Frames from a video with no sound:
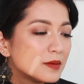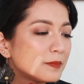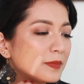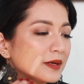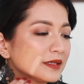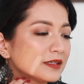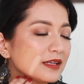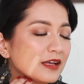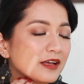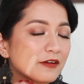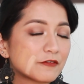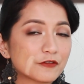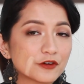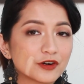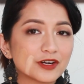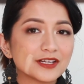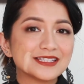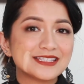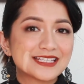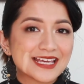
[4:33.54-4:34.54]
But
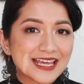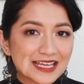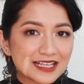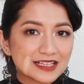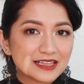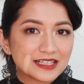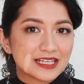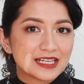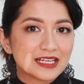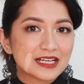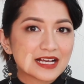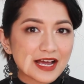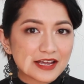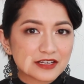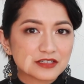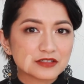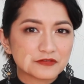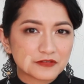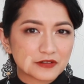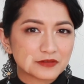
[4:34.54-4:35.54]
for a daily
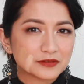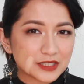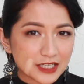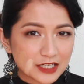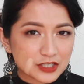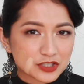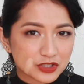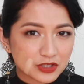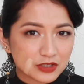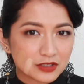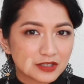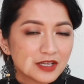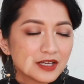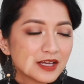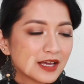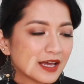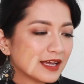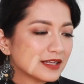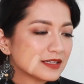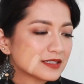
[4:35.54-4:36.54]
kind of foundation
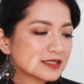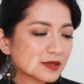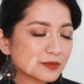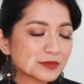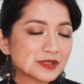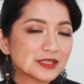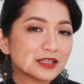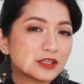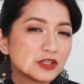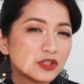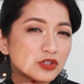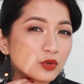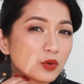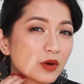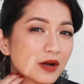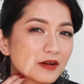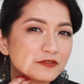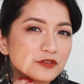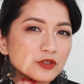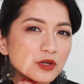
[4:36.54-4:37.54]
and something that you
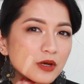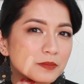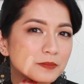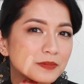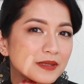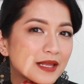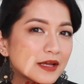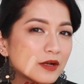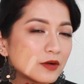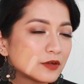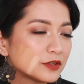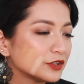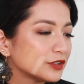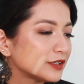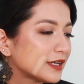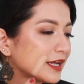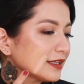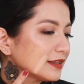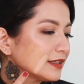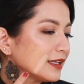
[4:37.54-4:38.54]
don't have to apply on your
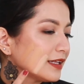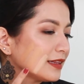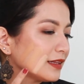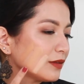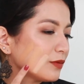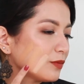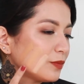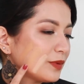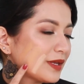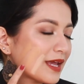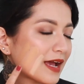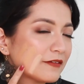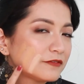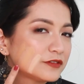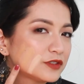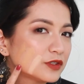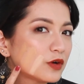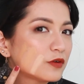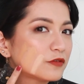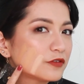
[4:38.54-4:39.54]
neck, then we have
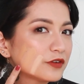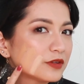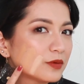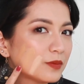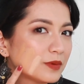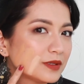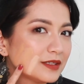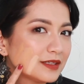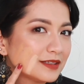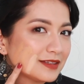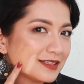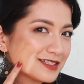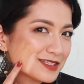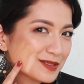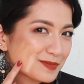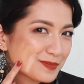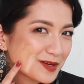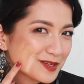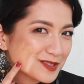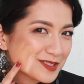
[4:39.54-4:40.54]
to go for the one that
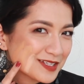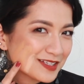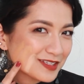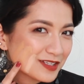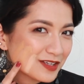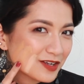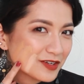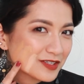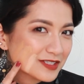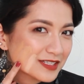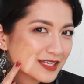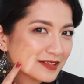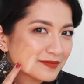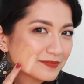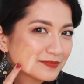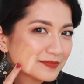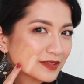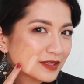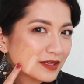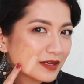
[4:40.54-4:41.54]
disappears into your skin.
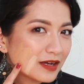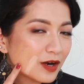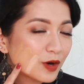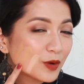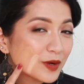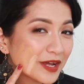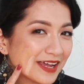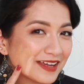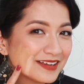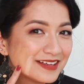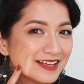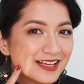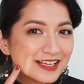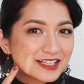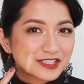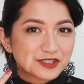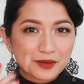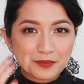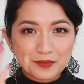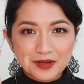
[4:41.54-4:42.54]
Okay,
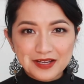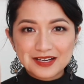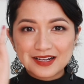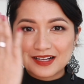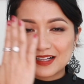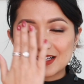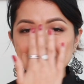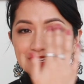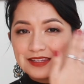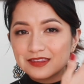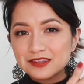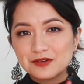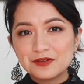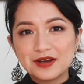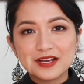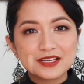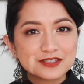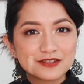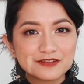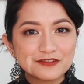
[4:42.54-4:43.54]
so I'm gonna clean the
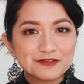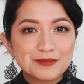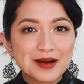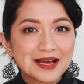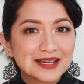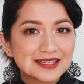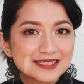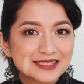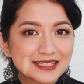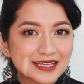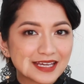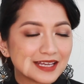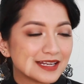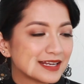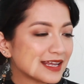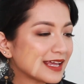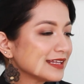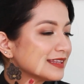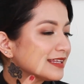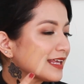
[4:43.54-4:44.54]
rest of my skin
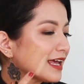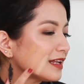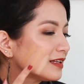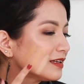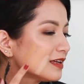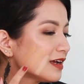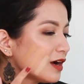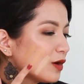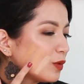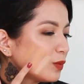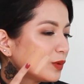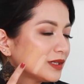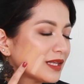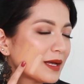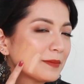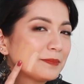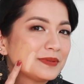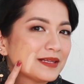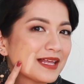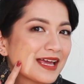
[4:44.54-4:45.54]
and then we'll
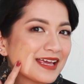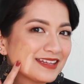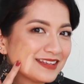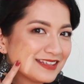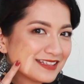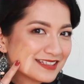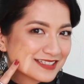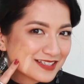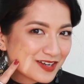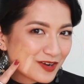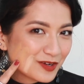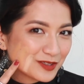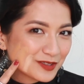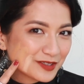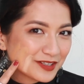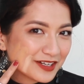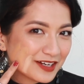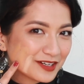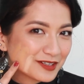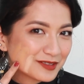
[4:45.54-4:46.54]
apply this
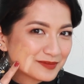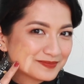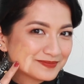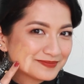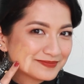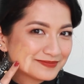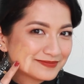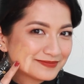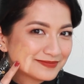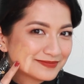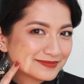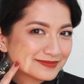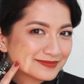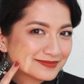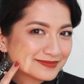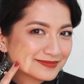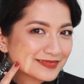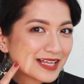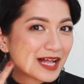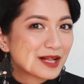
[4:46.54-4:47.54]
color here.
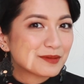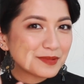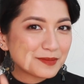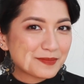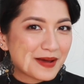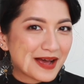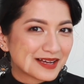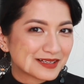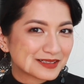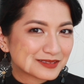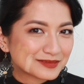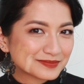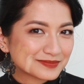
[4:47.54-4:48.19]
I'll be back.